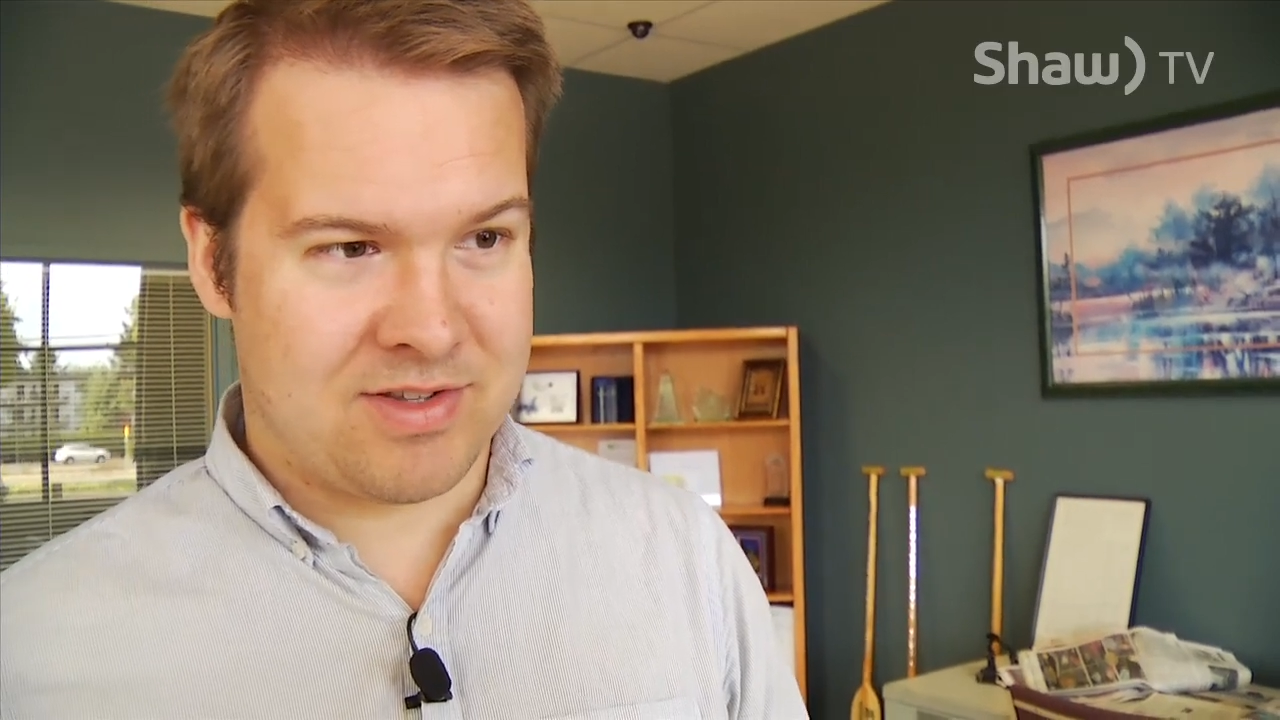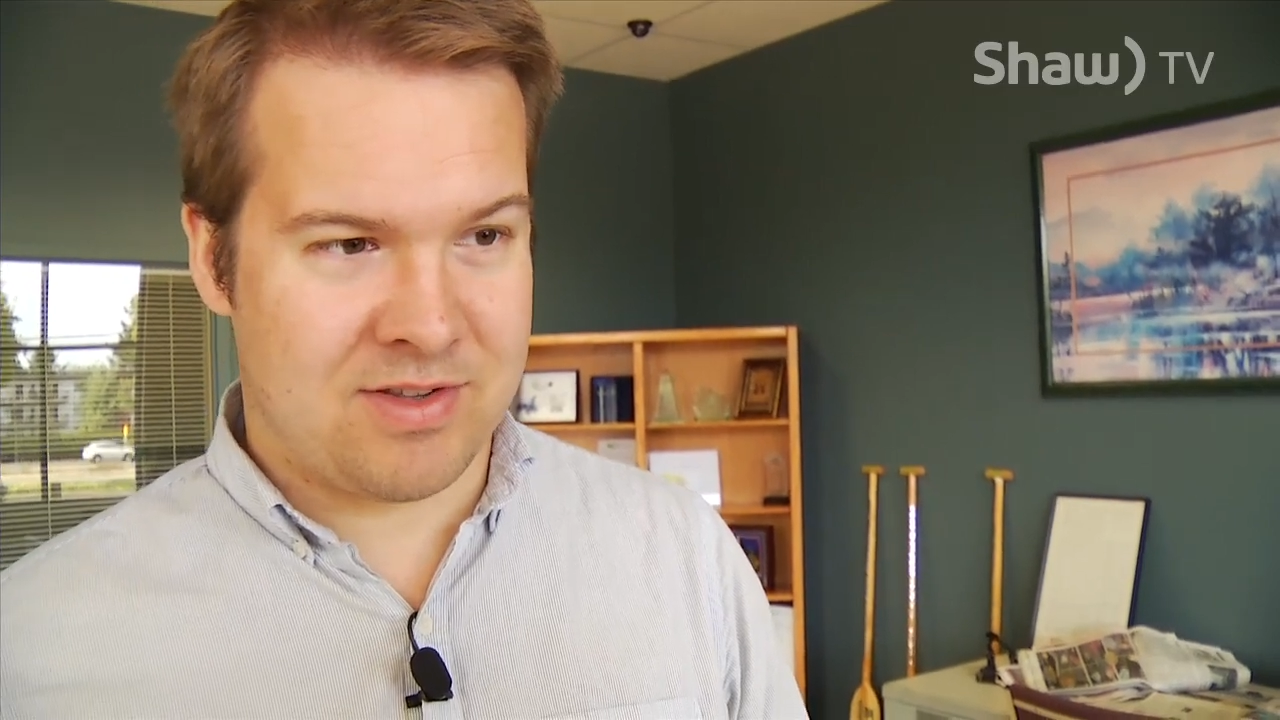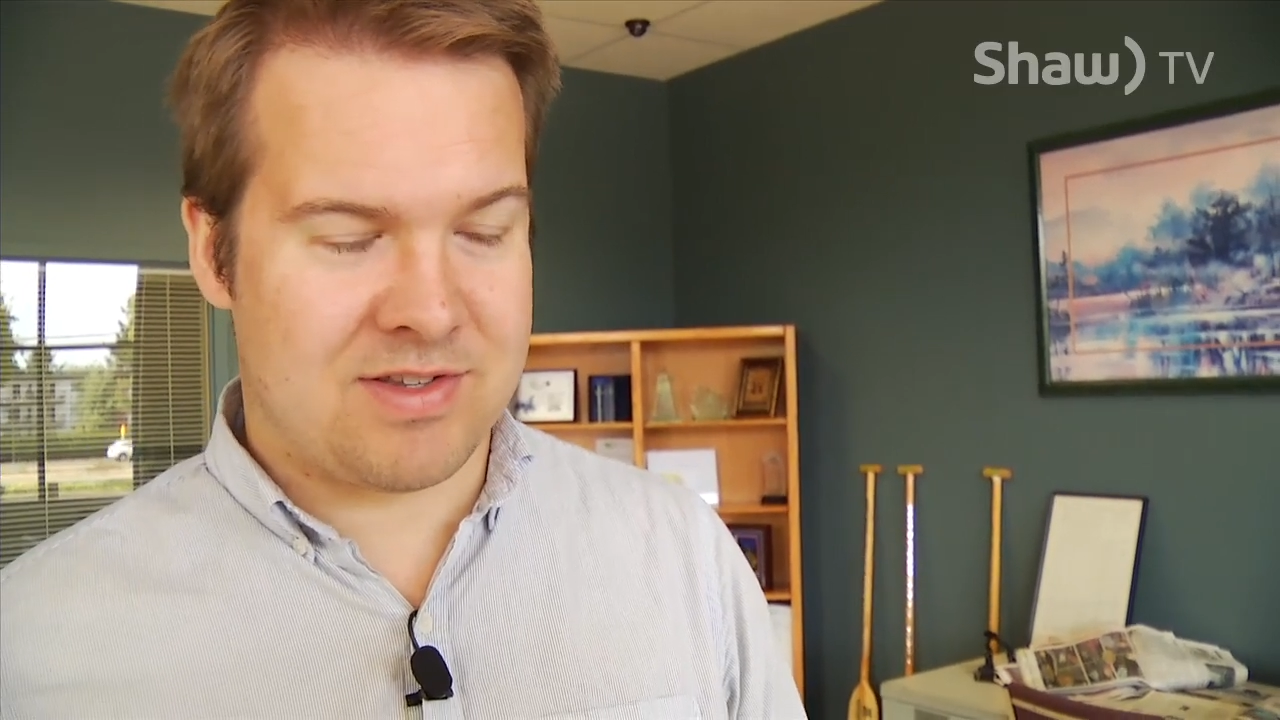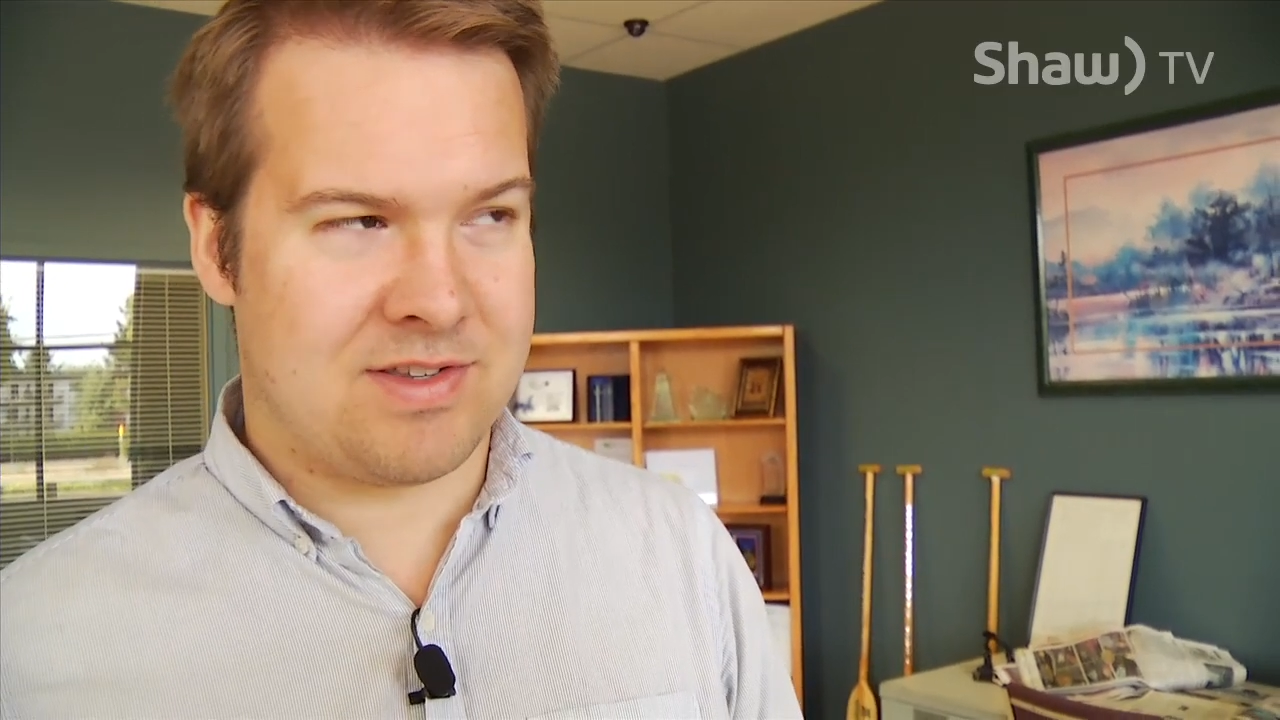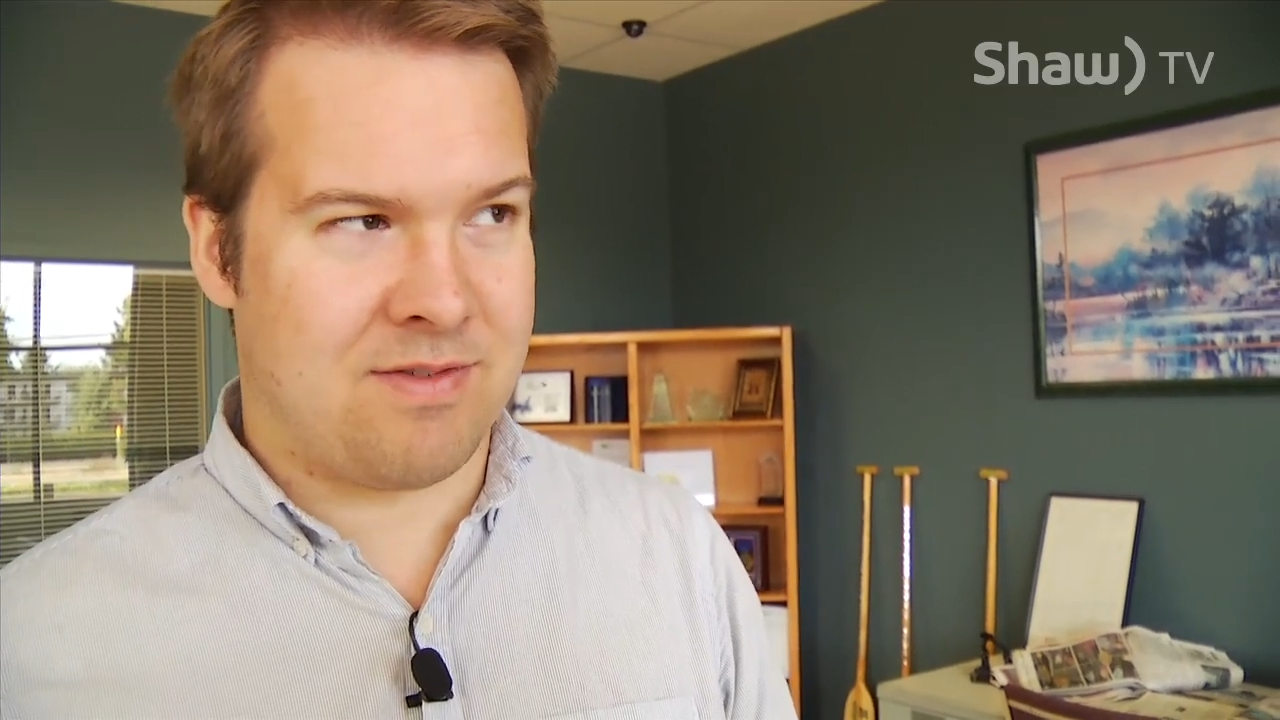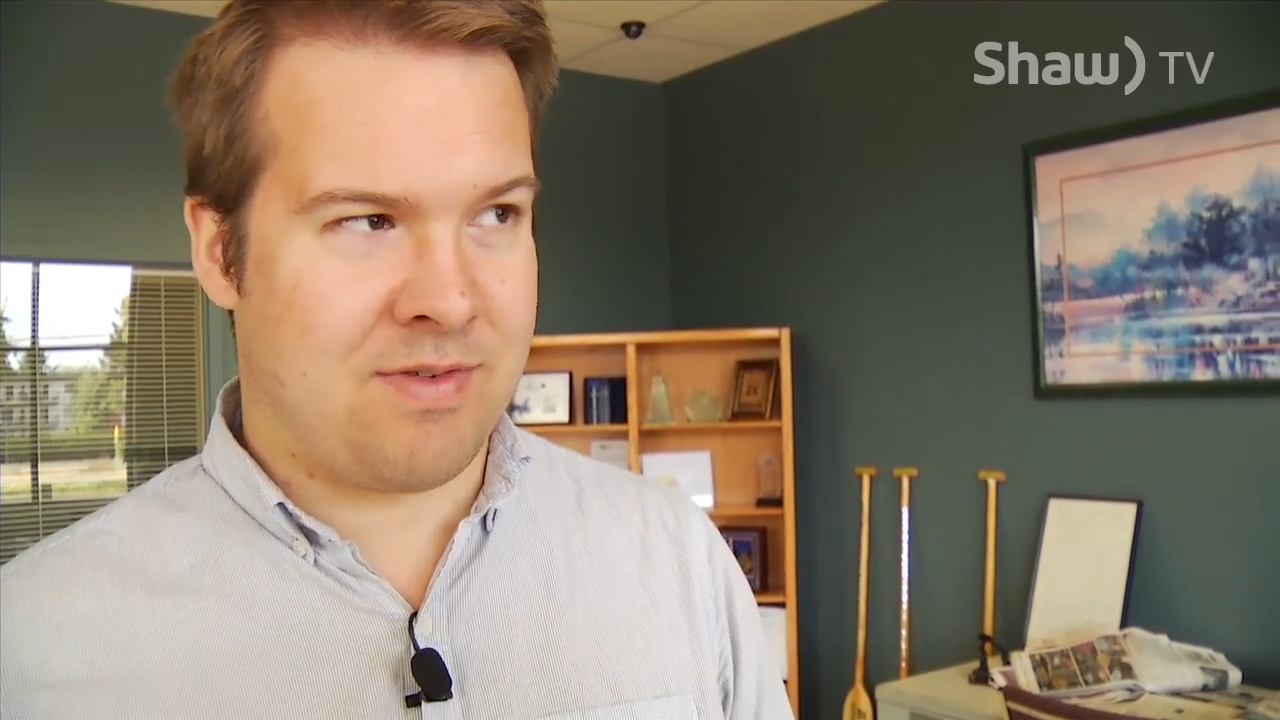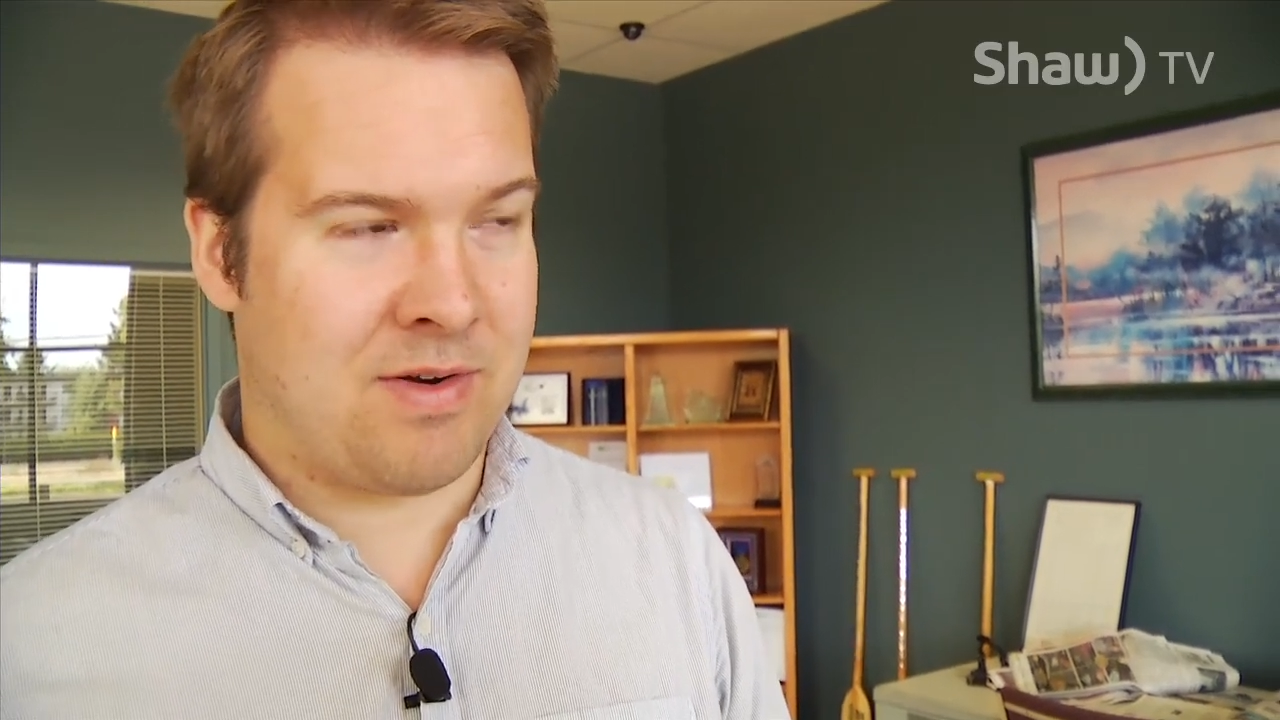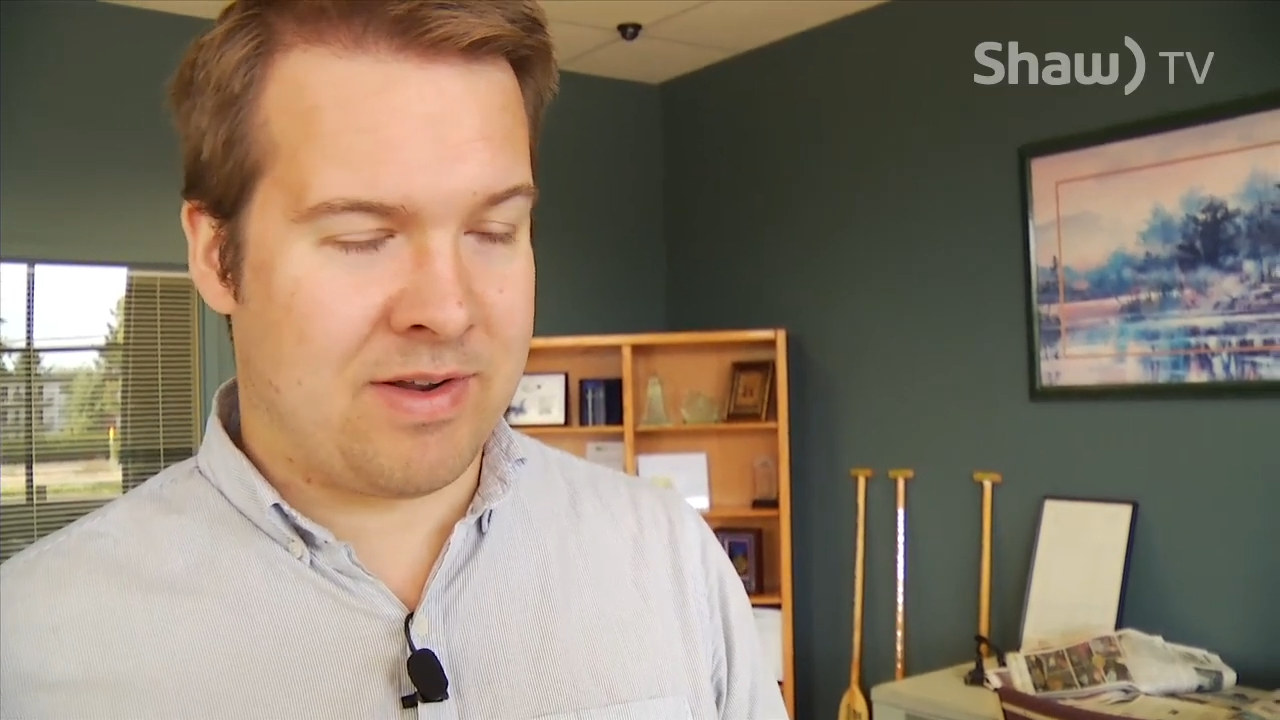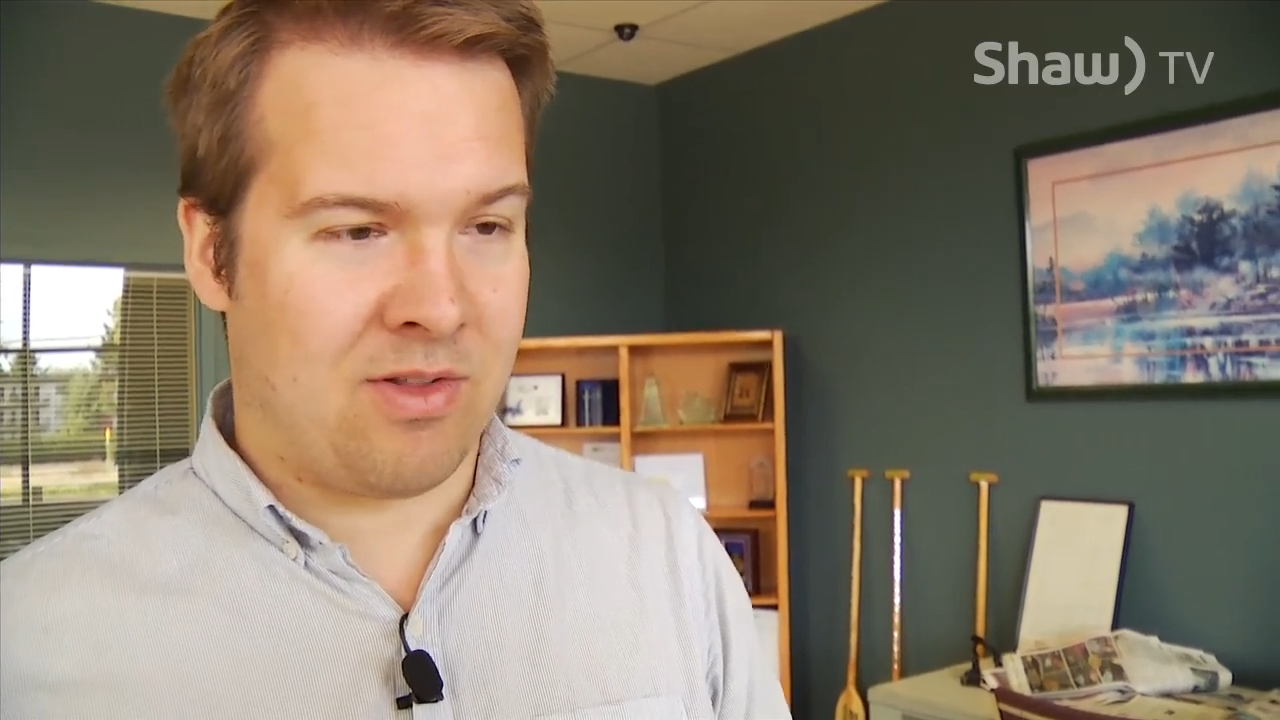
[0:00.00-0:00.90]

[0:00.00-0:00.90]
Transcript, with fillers: So this is a very